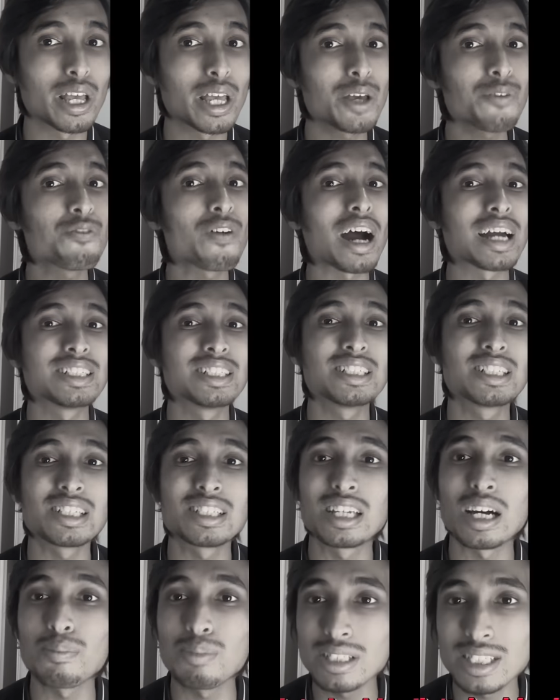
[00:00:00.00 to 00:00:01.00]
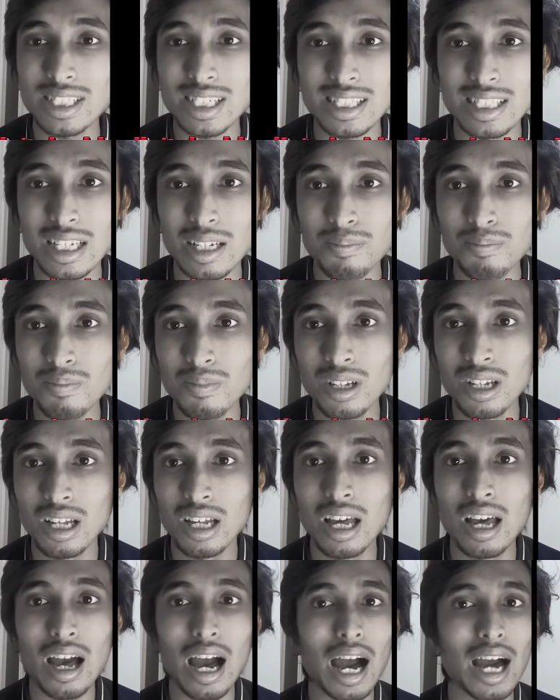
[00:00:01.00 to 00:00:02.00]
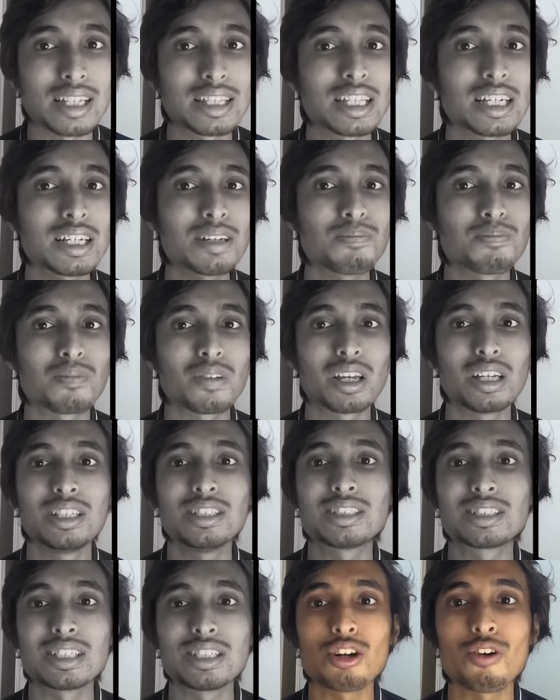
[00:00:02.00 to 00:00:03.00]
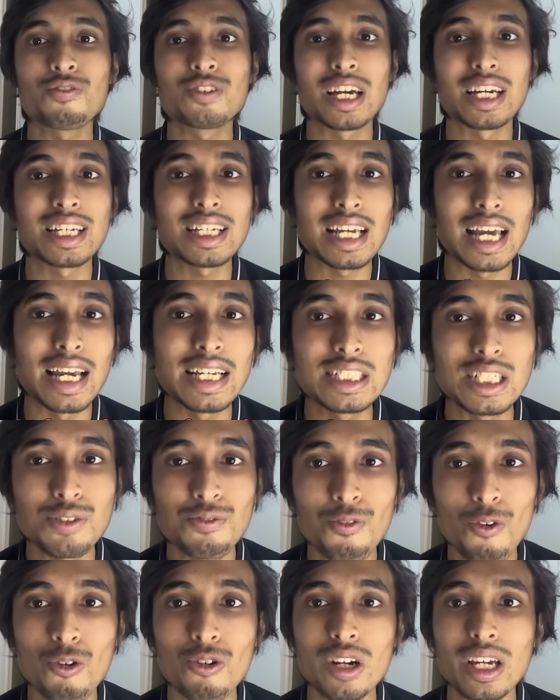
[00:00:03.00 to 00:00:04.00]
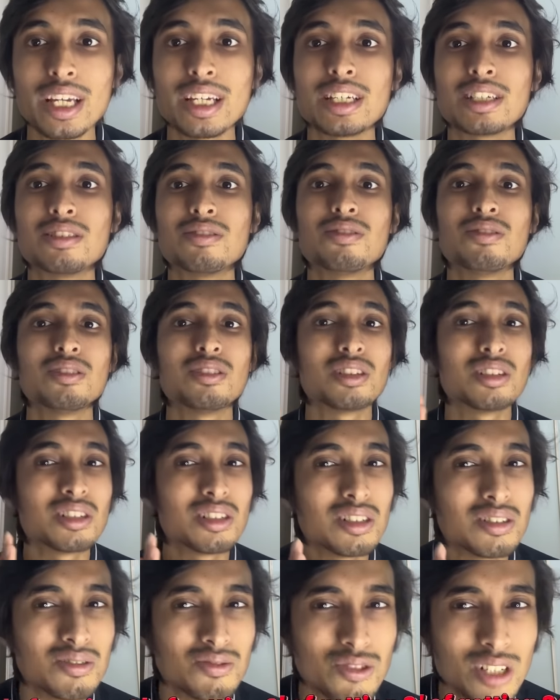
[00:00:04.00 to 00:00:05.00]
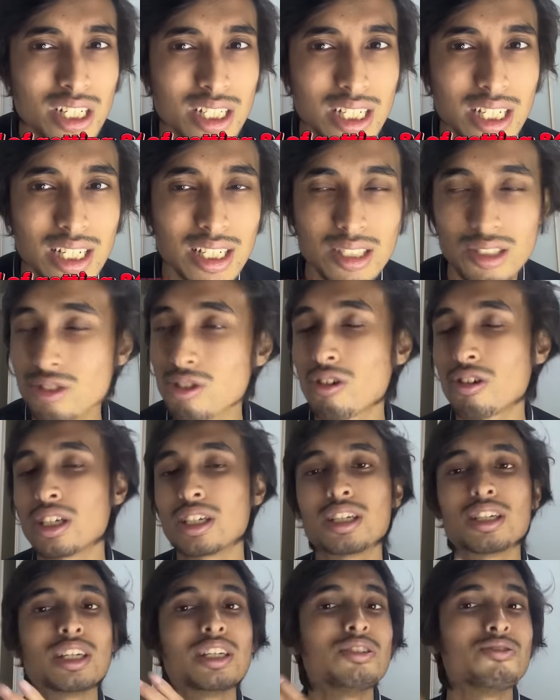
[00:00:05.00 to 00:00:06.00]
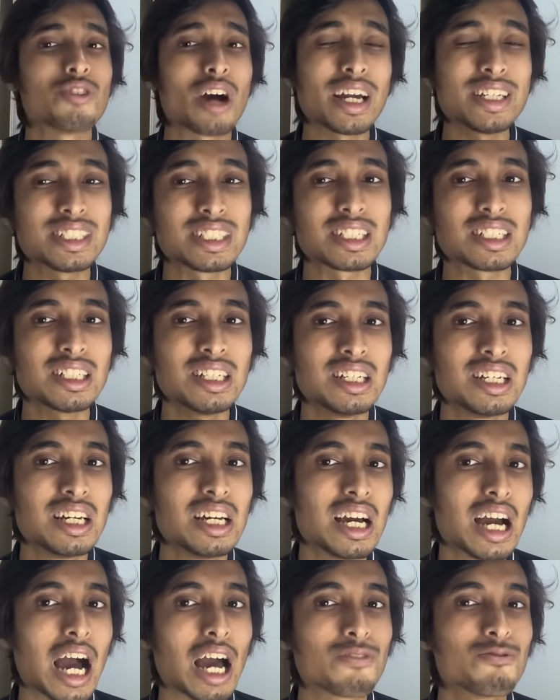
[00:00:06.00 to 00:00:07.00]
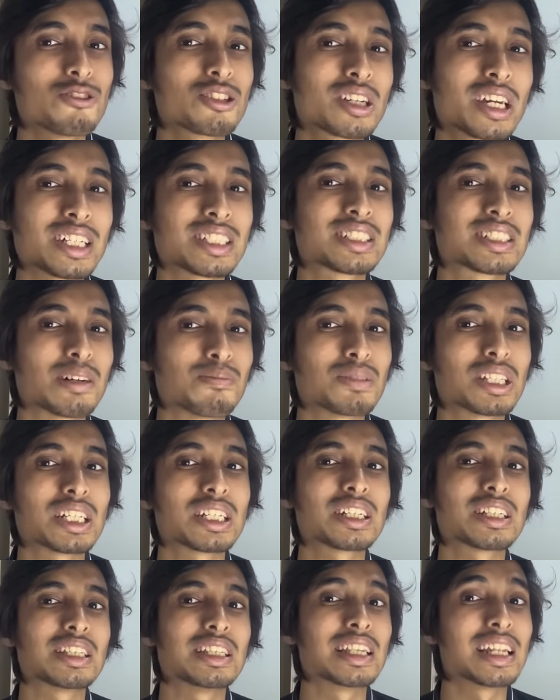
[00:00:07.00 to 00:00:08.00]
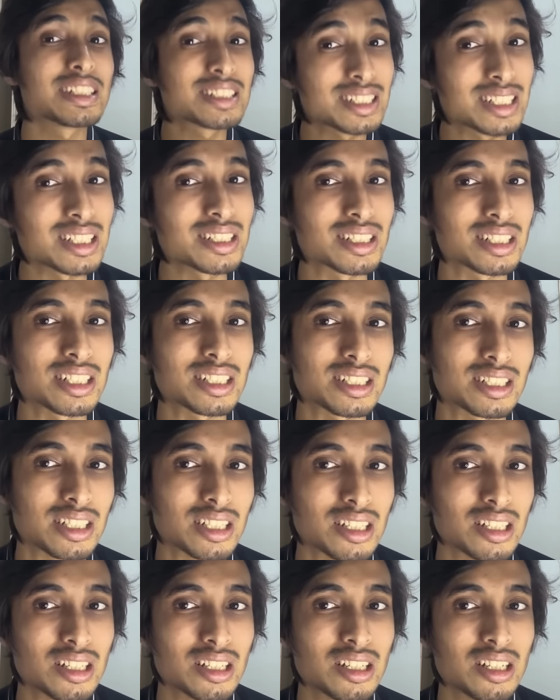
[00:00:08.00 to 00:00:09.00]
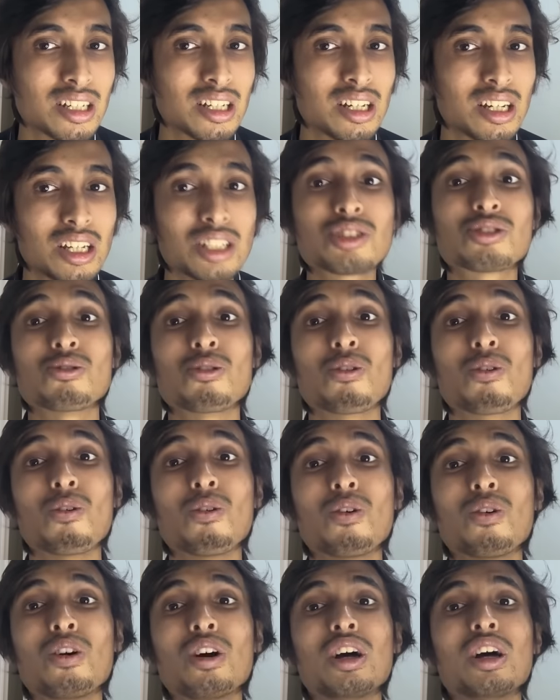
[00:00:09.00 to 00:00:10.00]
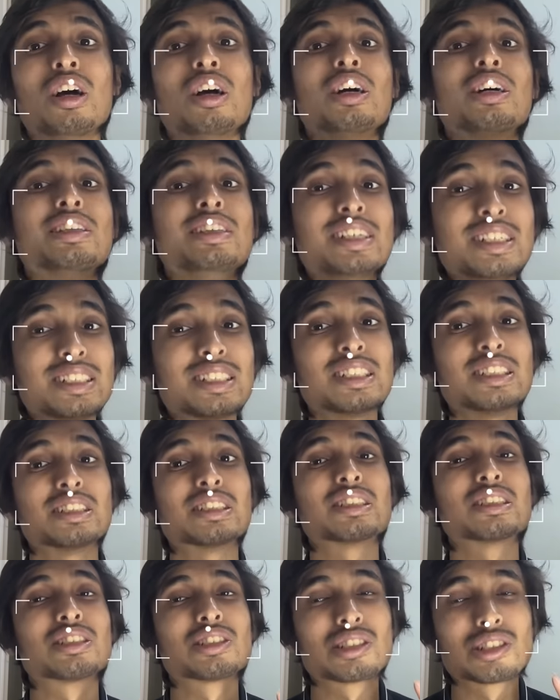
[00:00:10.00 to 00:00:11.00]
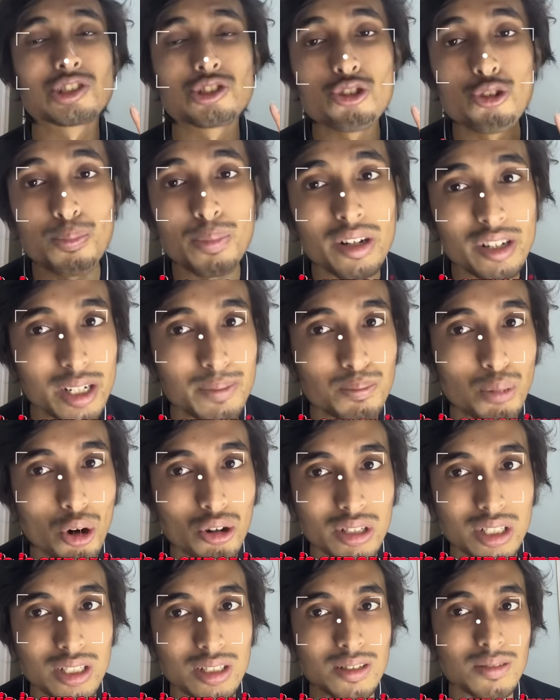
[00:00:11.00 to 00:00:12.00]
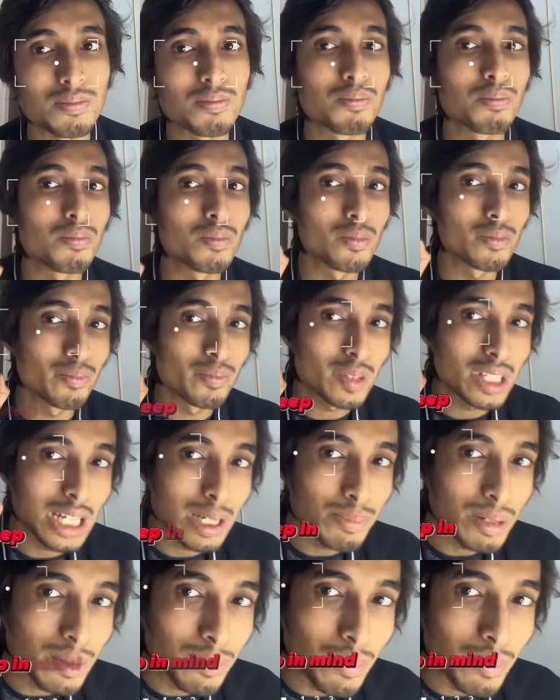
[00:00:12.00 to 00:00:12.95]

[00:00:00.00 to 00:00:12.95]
if I didn't double check them, I think instead of getting 84 in writing, I would get something less than 60. So this is super important. Keep in